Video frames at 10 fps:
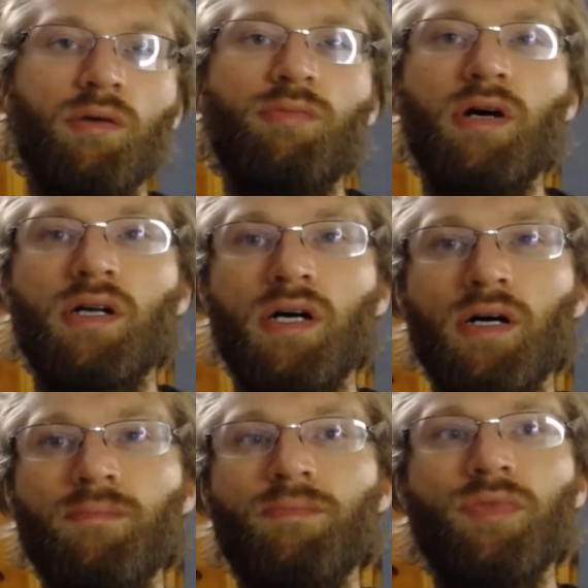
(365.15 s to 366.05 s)
But
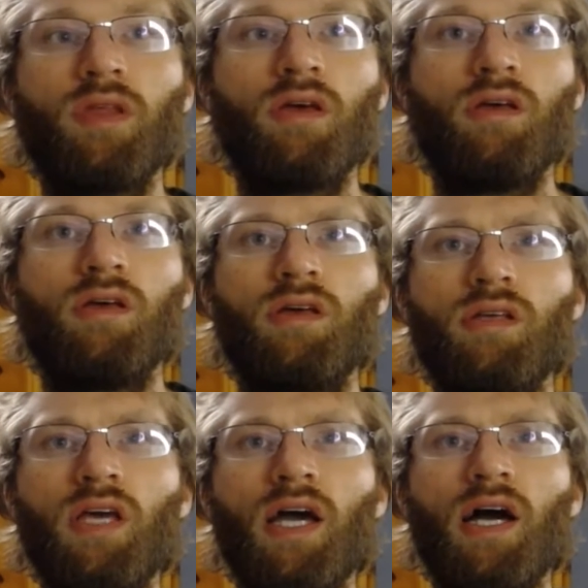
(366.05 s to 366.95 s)

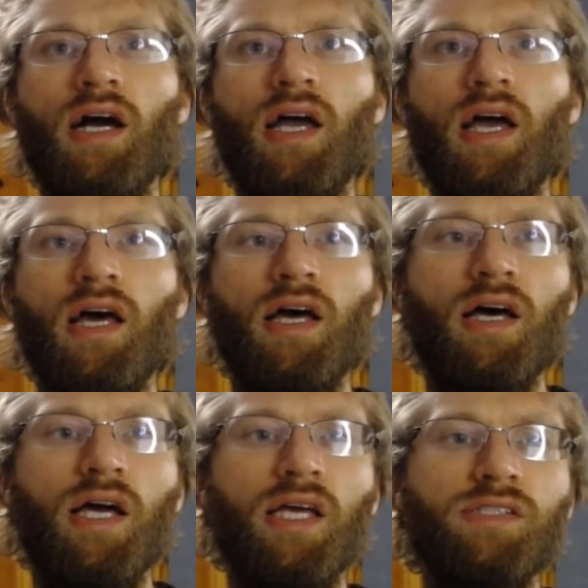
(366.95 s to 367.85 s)
yeah,
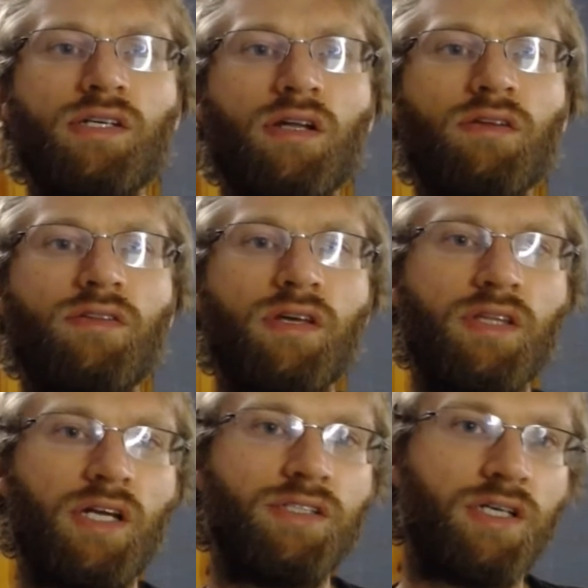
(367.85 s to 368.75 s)
I guess another thing
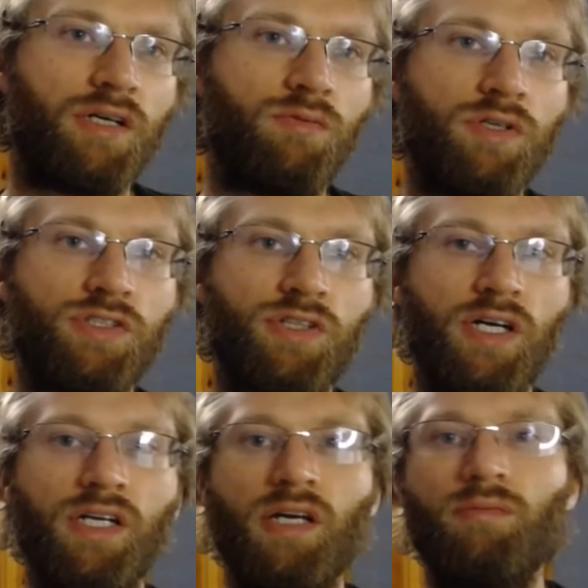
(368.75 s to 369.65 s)
that I did was
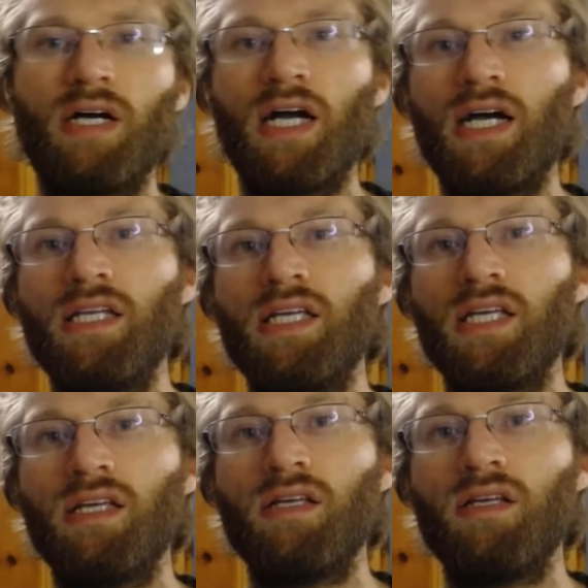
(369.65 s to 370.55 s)
try to get my
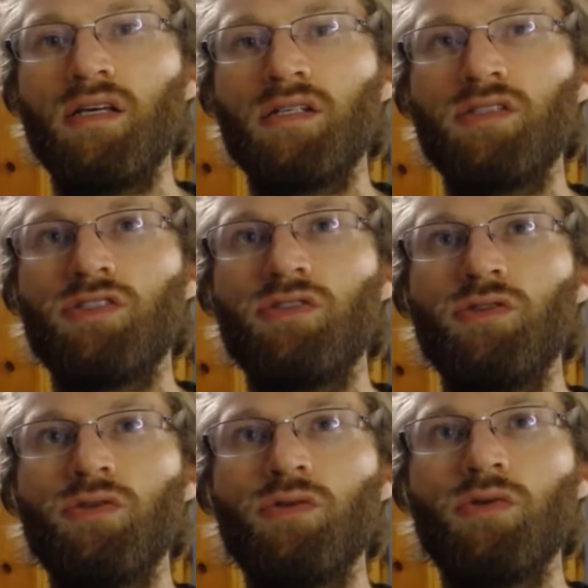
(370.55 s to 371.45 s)
IDE
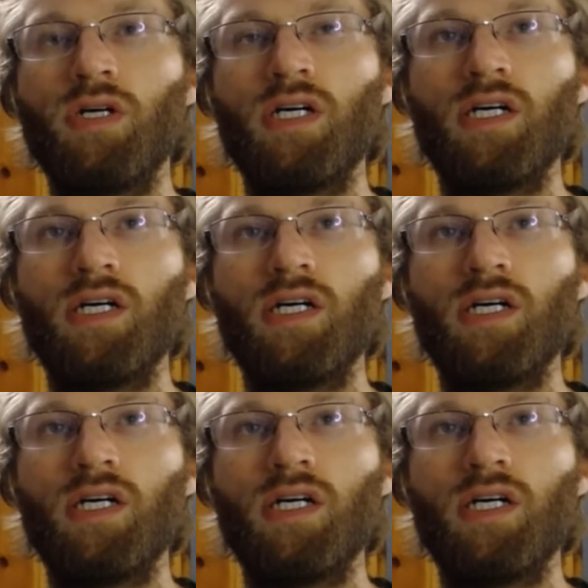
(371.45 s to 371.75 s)
to